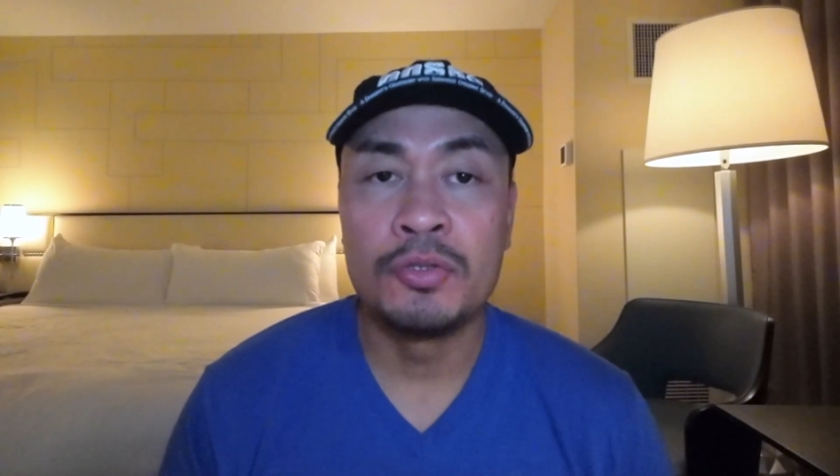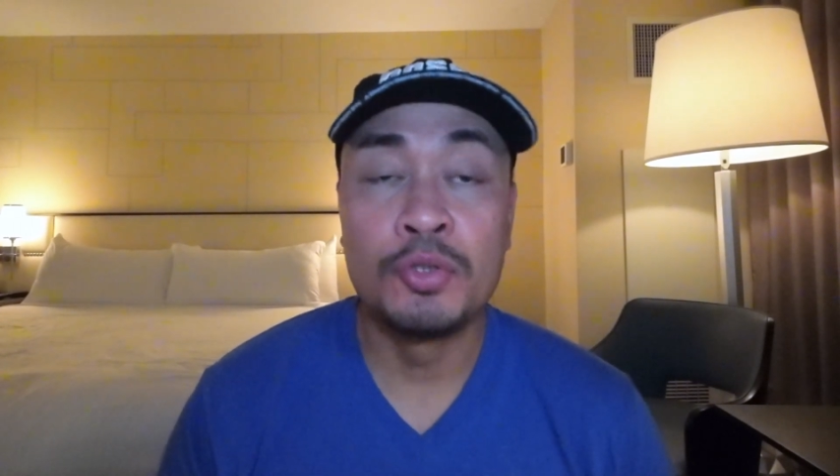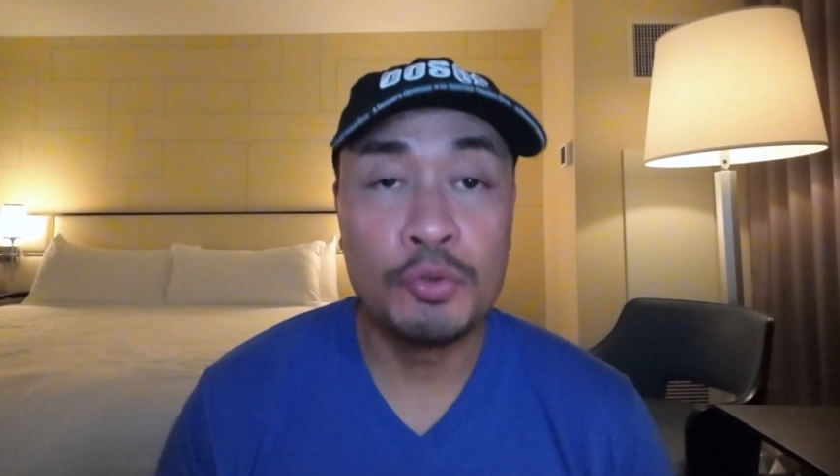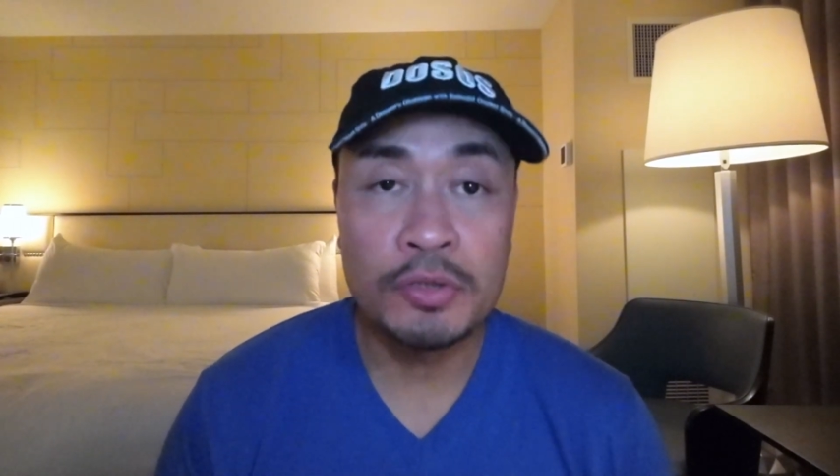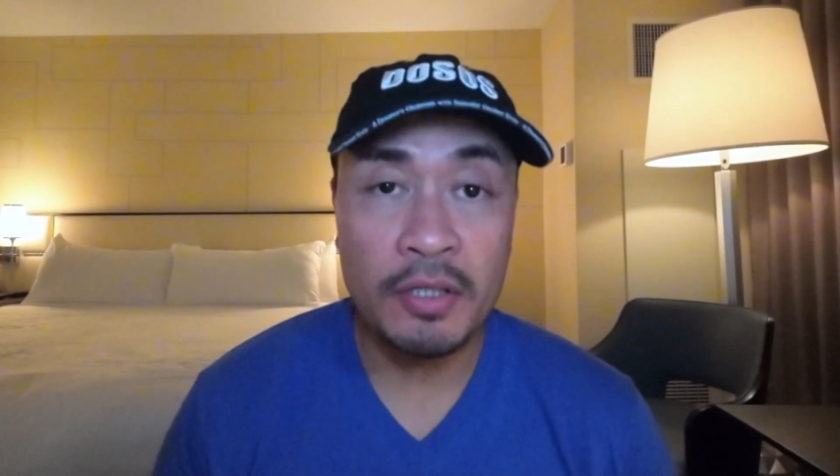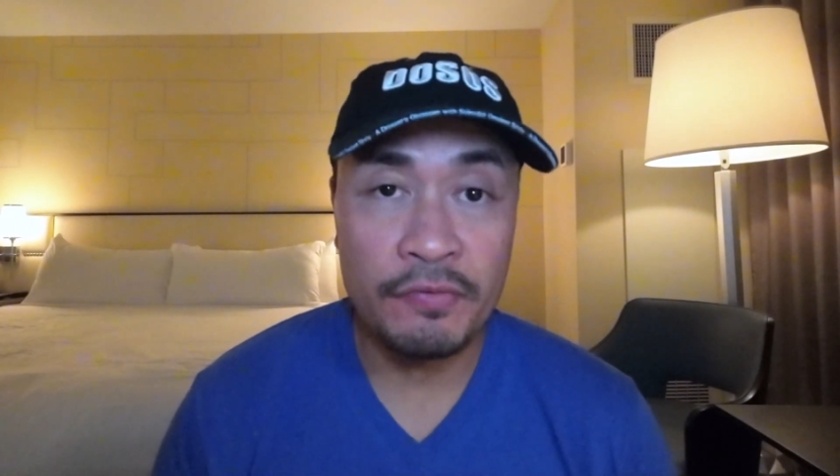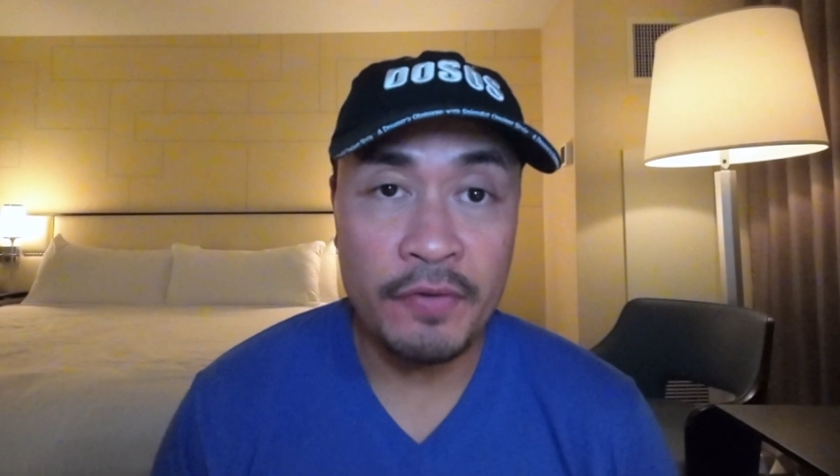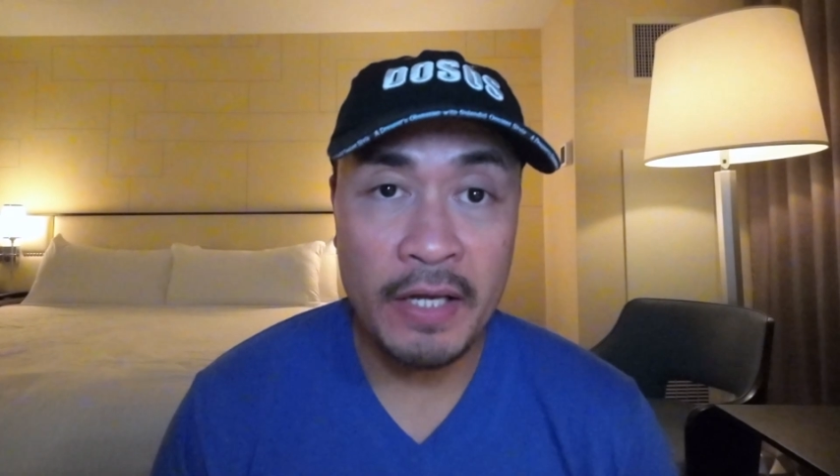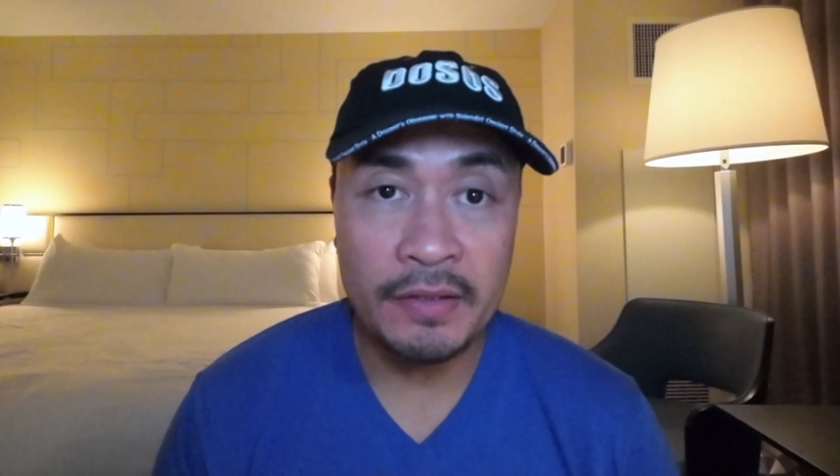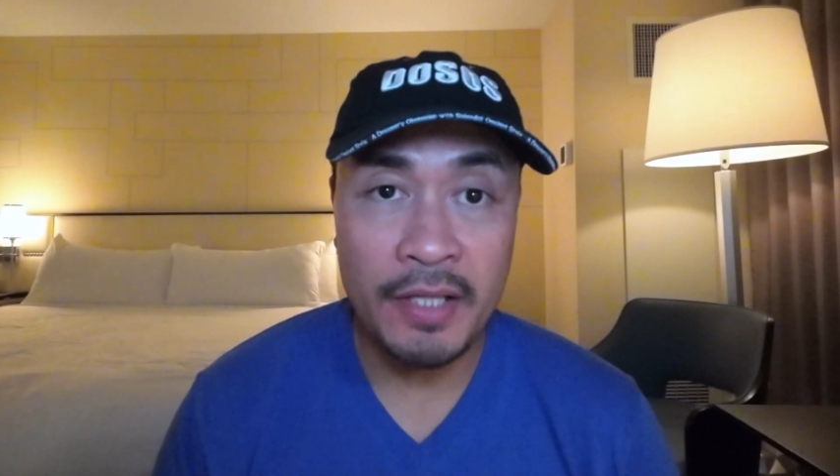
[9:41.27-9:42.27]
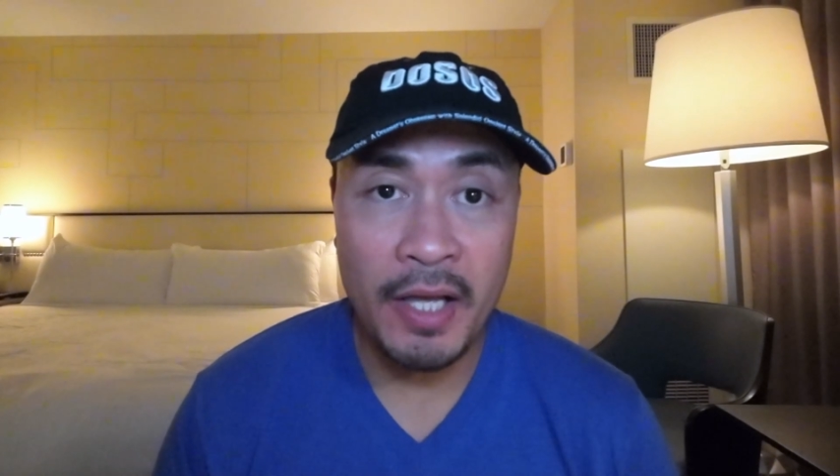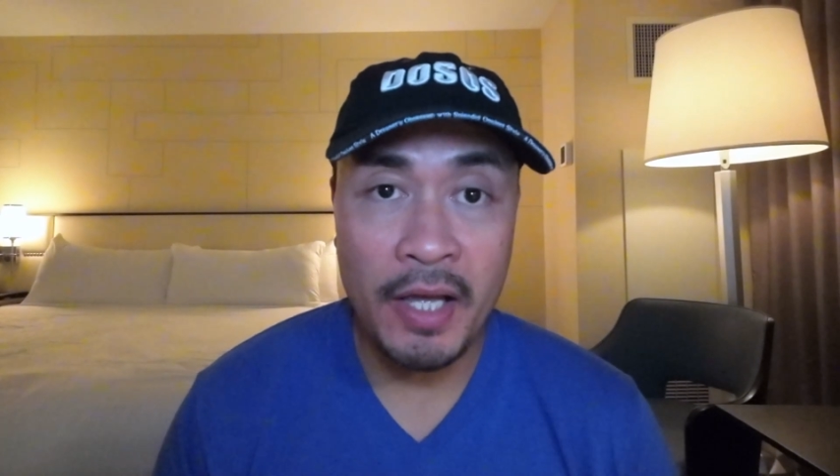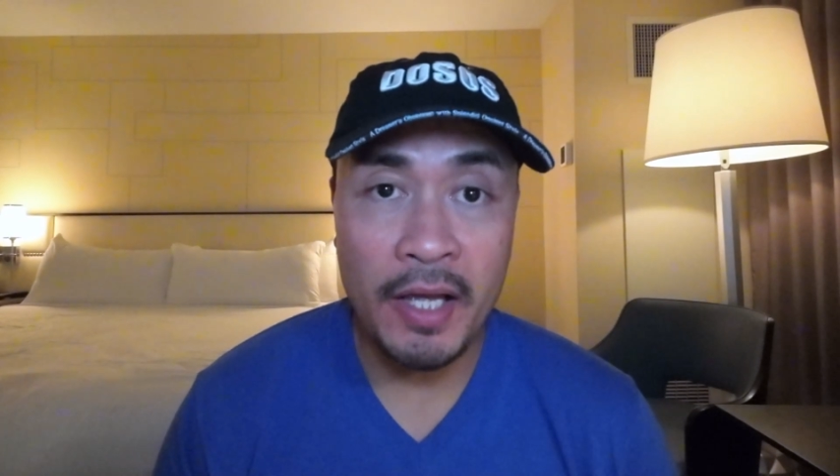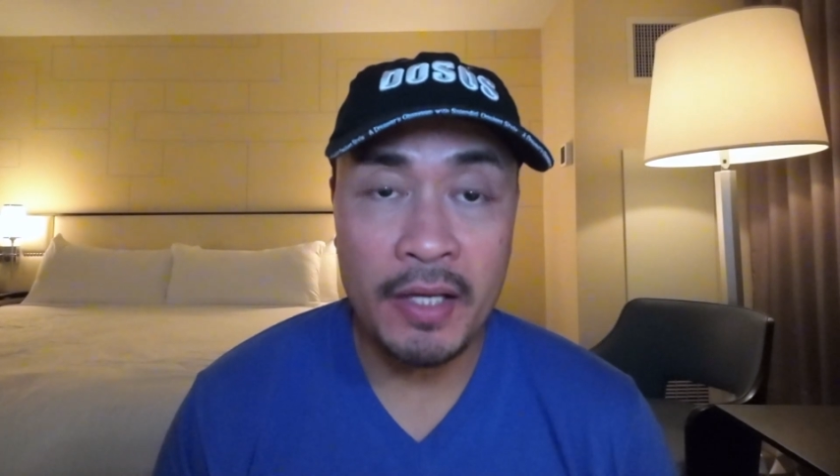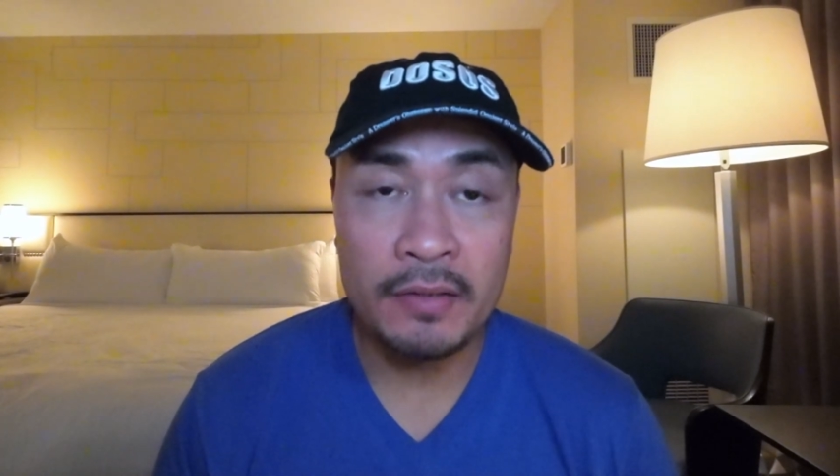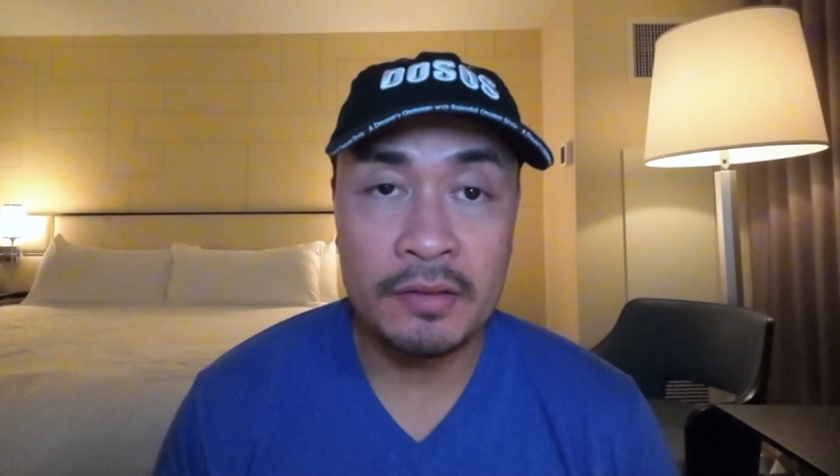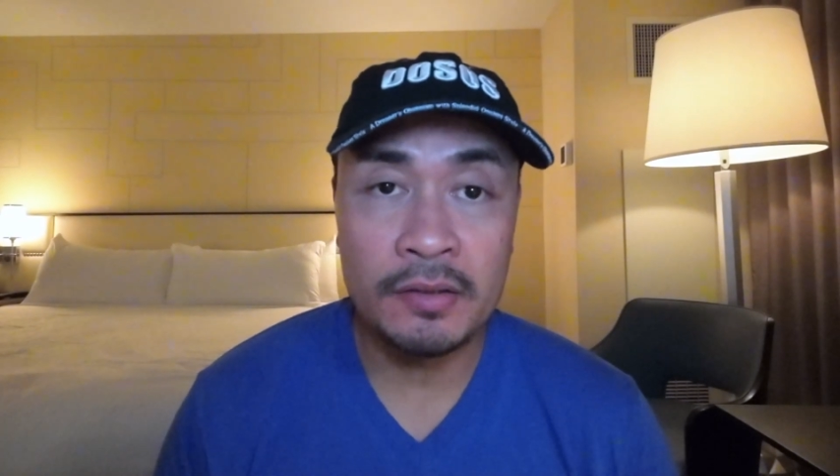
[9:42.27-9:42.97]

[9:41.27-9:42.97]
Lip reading: due to the fact that